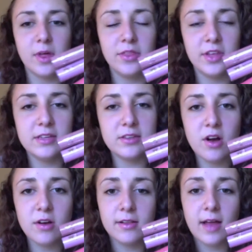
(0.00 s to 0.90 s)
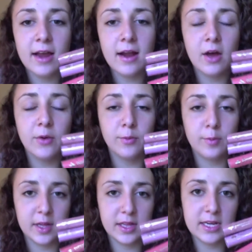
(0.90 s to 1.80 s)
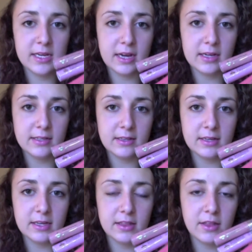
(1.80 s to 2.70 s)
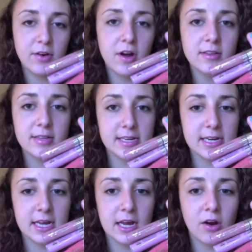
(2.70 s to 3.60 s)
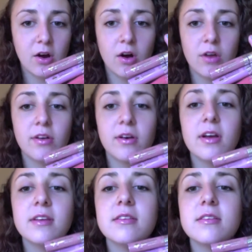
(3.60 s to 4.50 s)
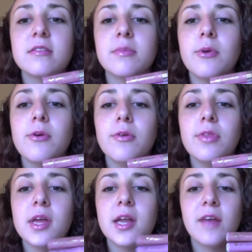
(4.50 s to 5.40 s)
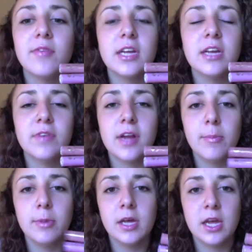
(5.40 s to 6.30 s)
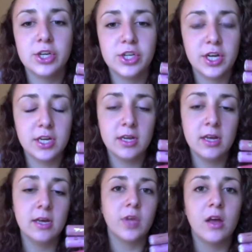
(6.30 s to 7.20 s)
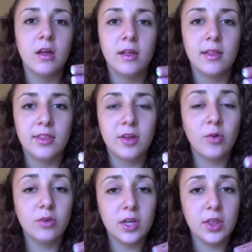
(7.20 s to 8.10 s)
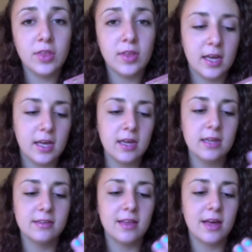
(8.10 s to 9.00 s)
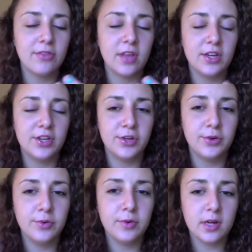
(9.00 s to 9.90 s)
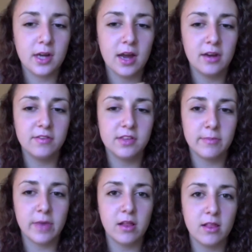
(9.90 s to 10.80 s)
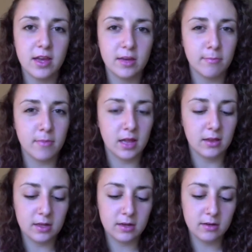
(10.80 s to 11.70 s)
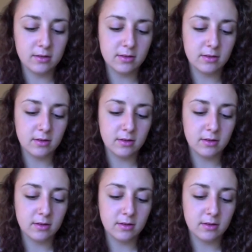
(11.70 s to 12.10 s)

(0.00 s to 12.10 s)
These all glide on really nicely. They're not sticky at all. They're nice and smooth and have an even application. The only thing is that they do kind of smell like melons